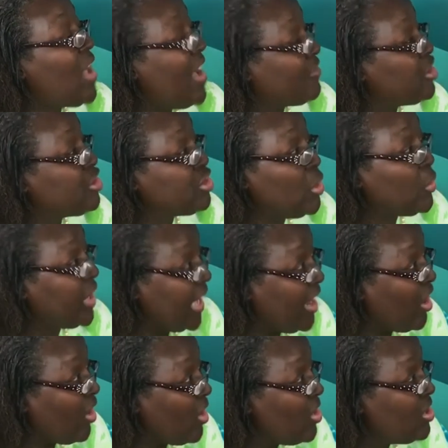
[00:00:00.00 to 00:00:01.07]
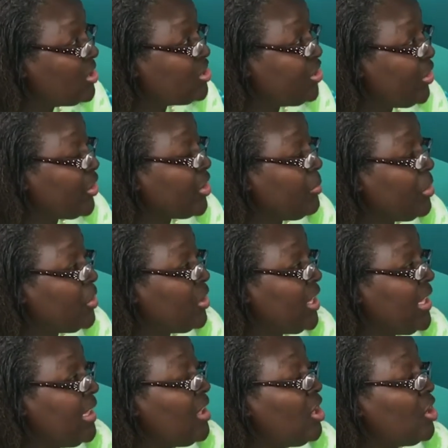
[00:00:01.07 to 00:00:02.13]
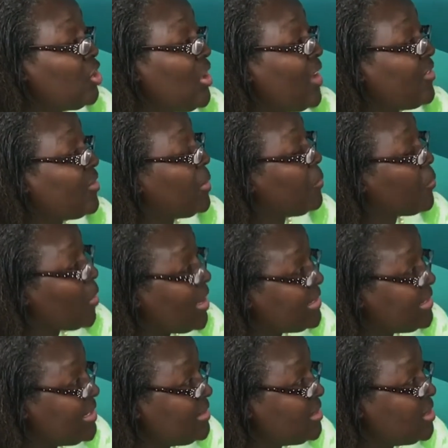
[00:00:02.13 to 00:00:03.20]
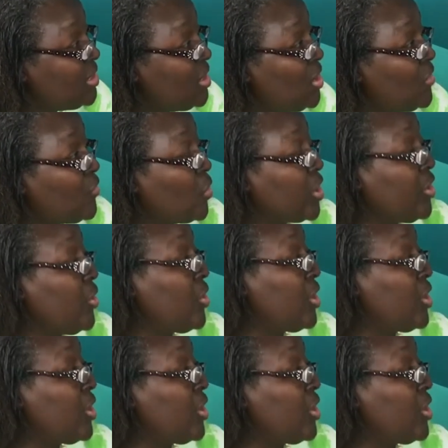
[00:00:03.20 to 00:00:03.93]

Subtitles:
show care to your community. You have to be present for your